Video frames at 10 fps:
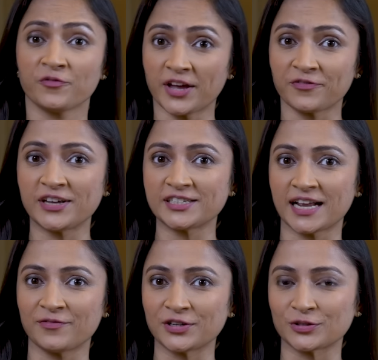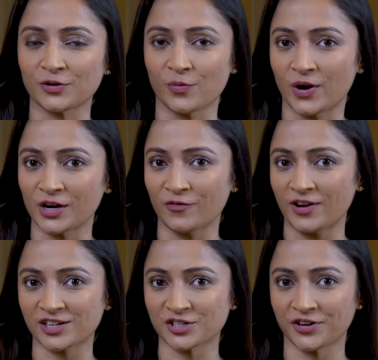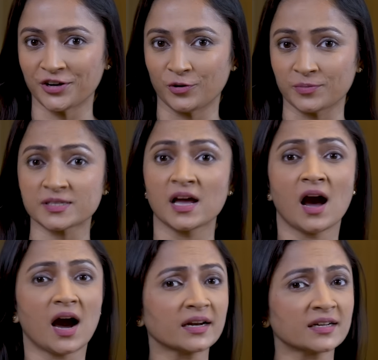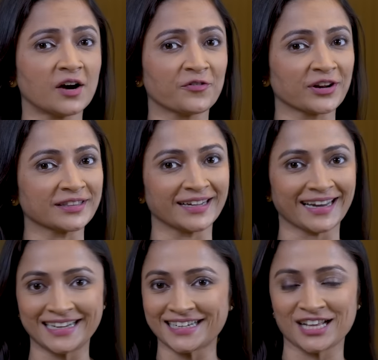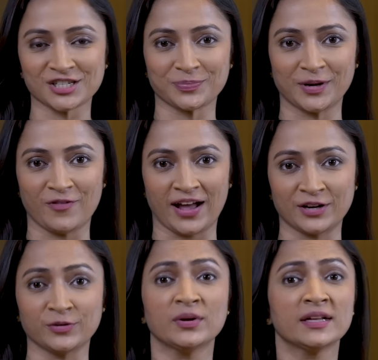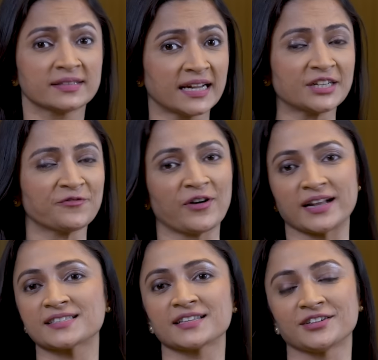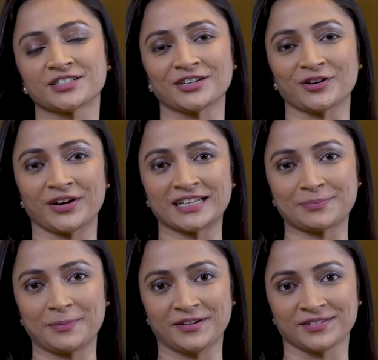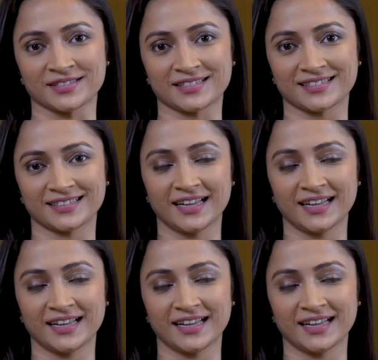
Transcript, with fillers: where we delve into the world of luxury homes, uncovering the intangible value that defines the return on experience.